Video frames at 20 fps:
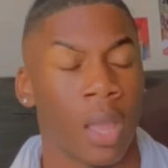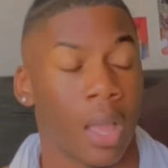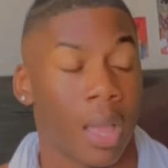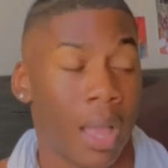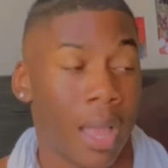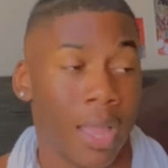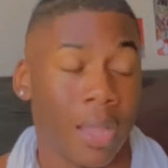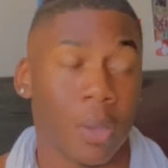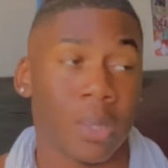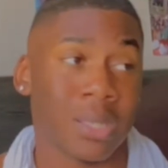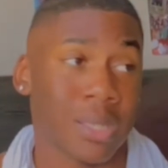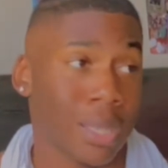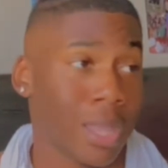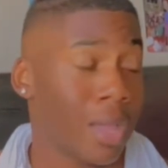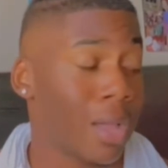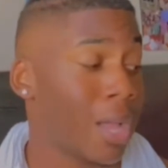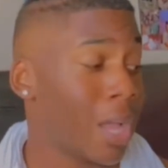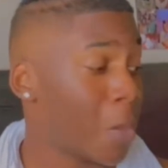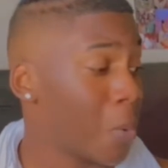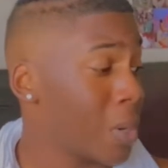I ain't gonna say
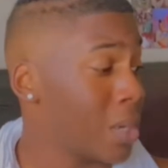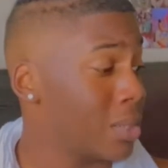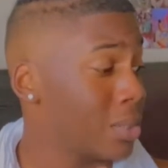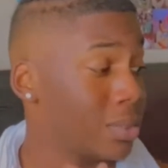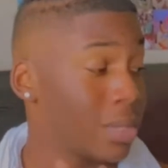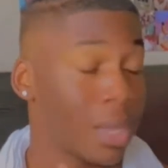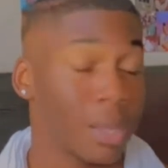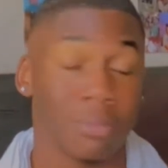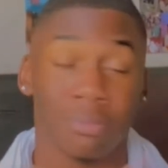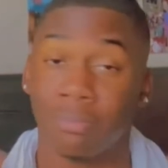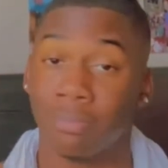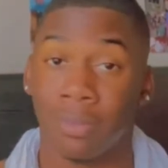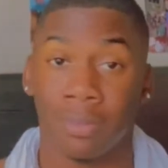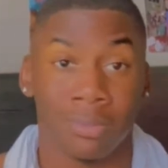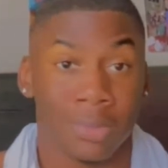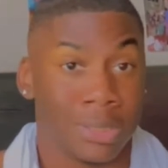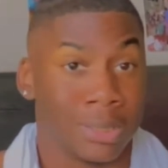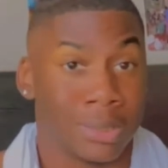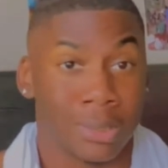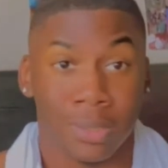y'all always y'all
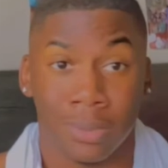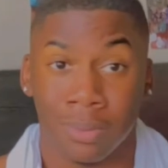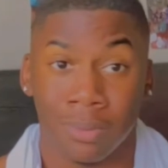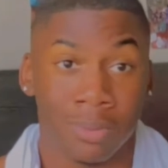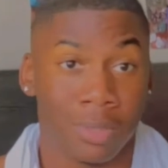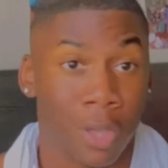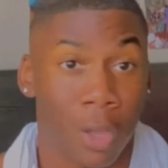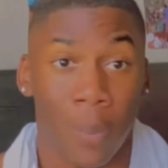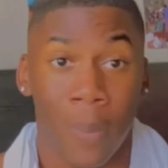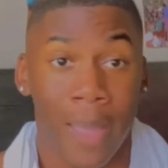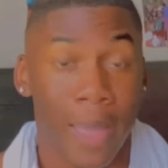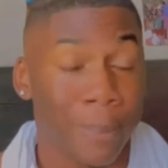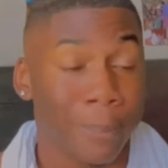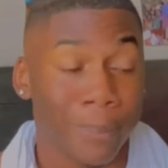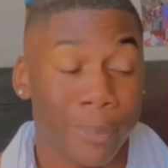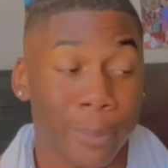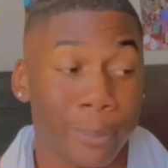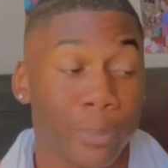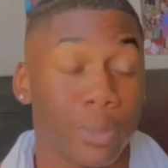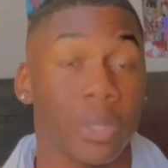it's gonna
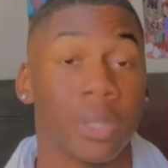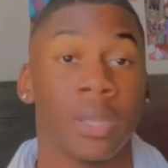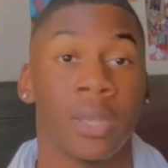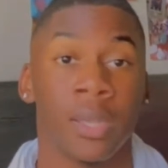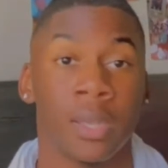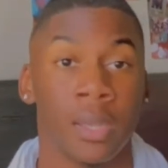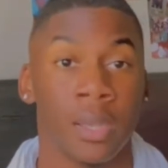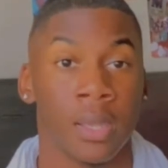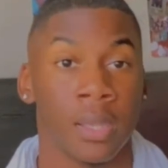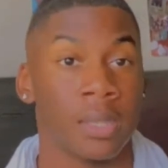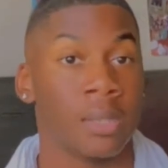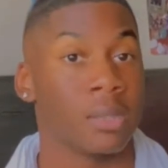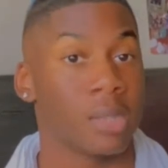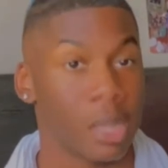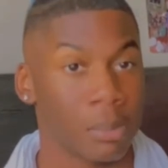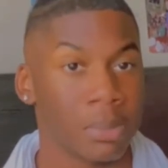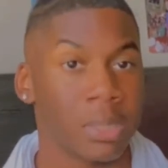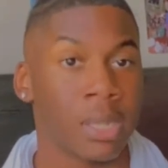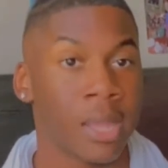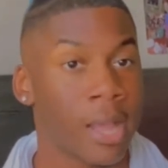happen, but
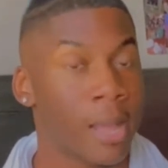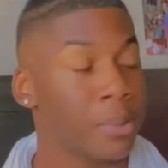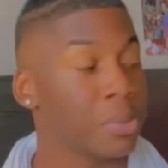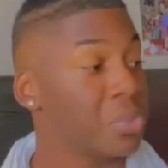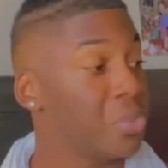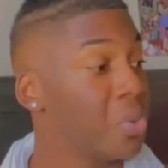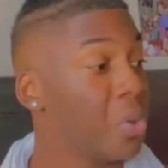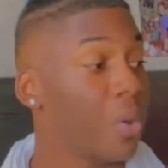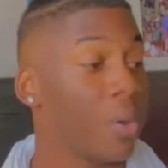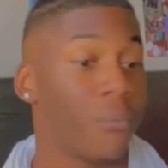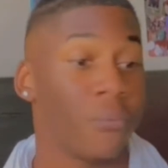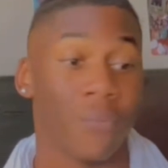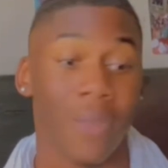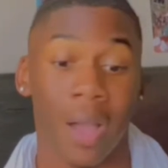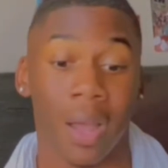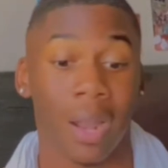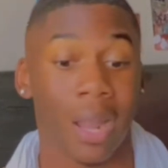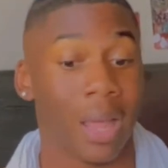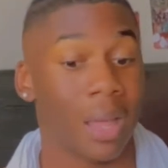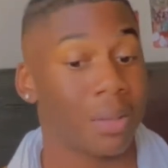sometimes you gonna
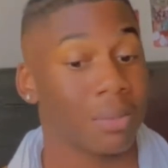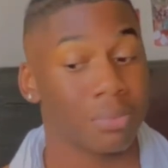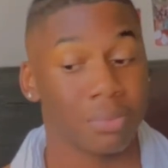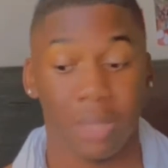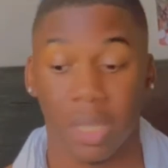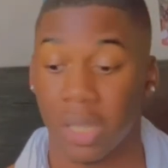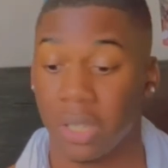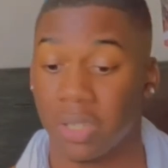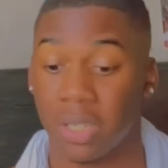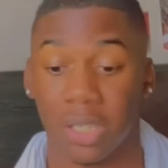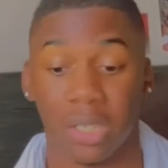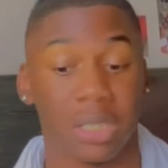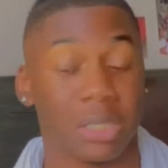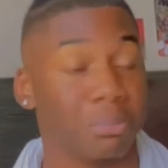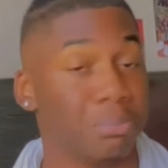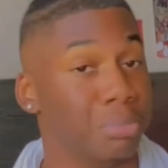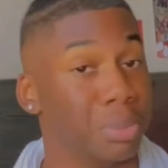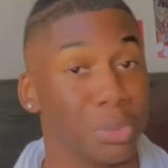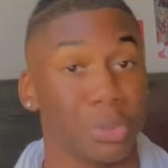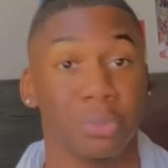fall out and just
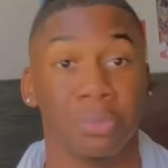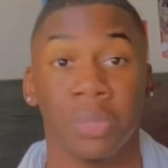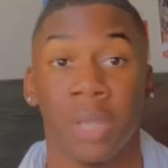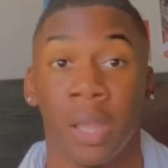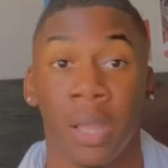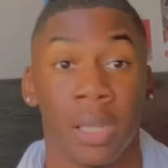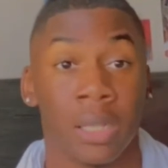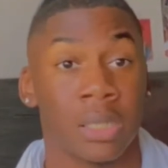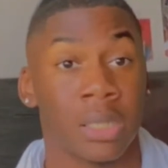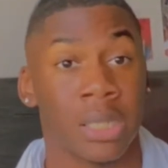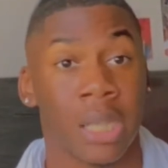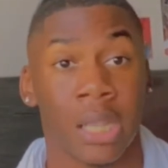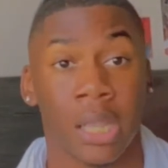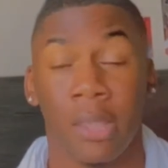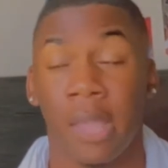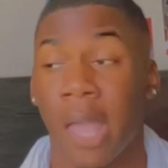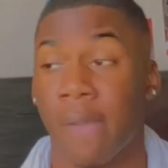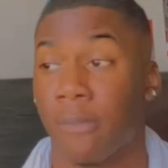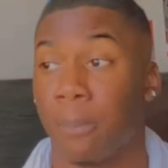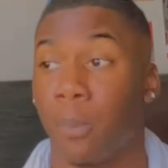boom. It's like
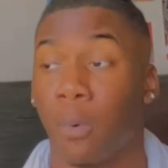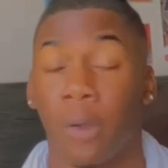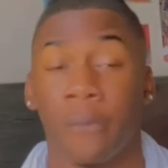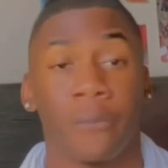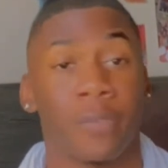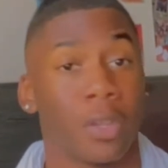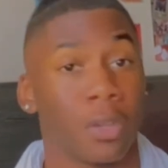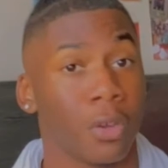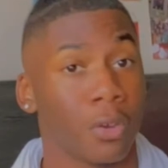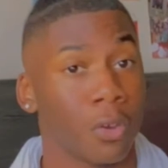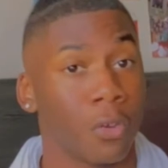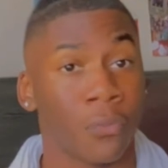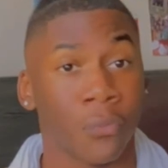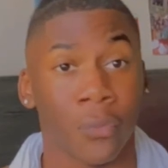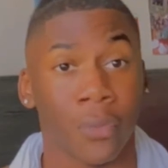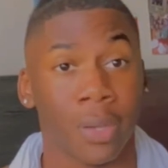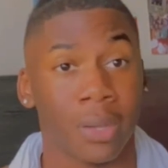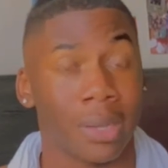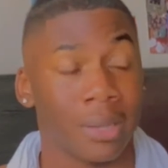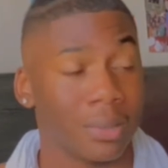you have a boyfriend and
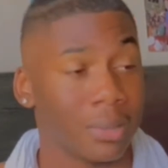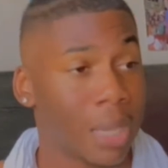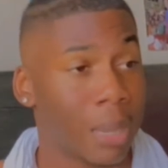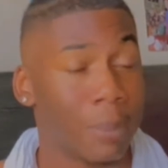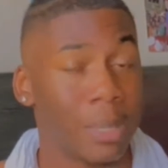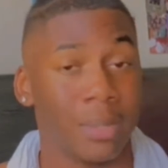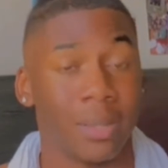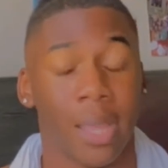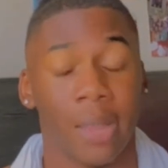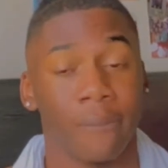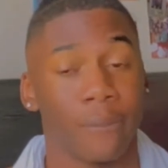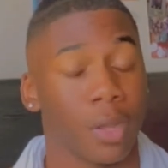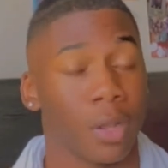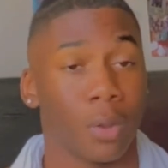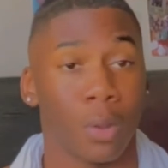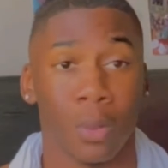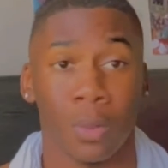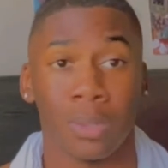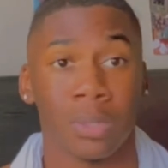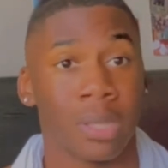girlfriend, y'all been dating for a
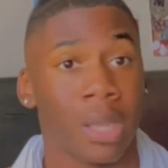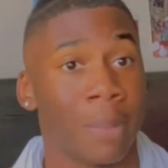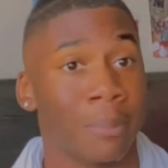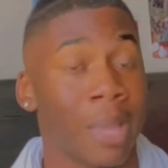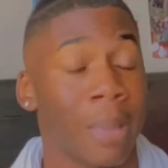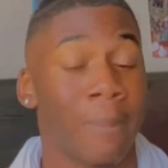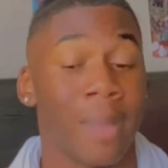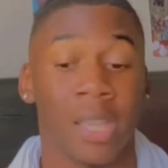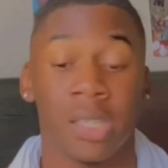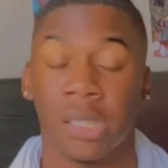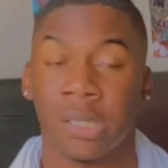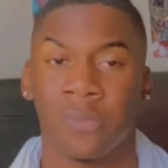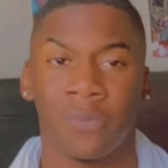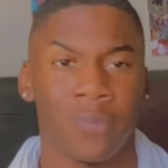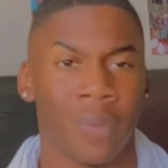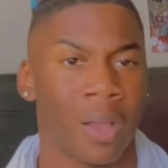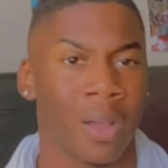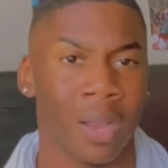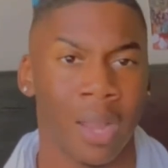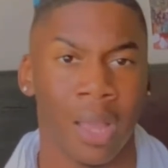long time, y'all might just
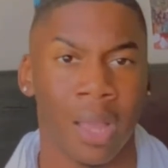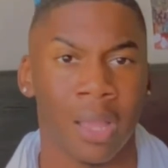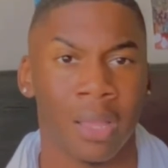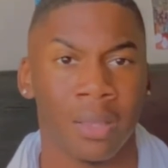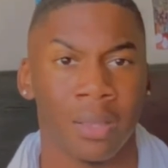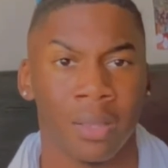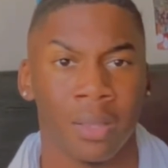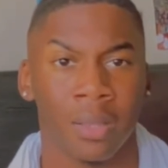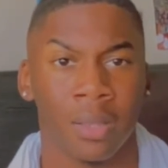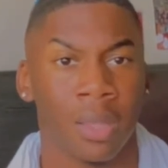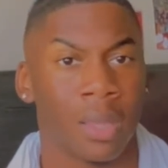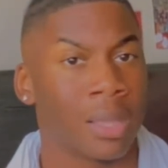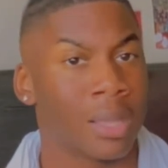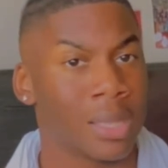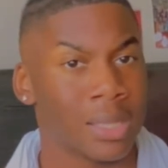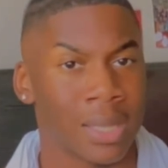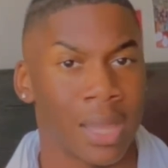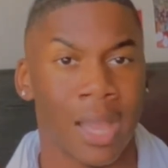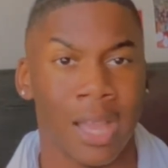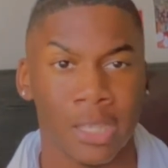fall out.
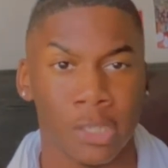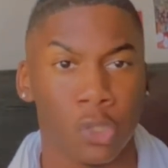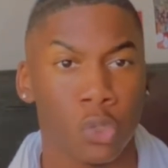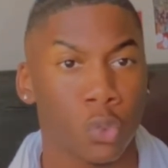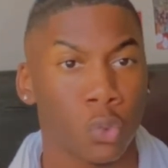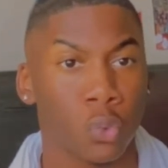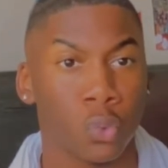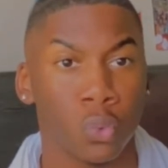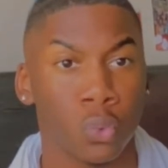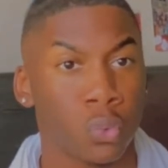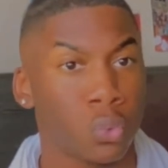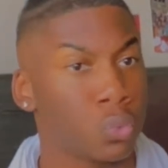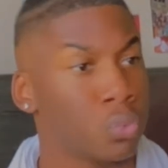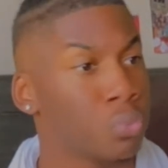Cause of high school.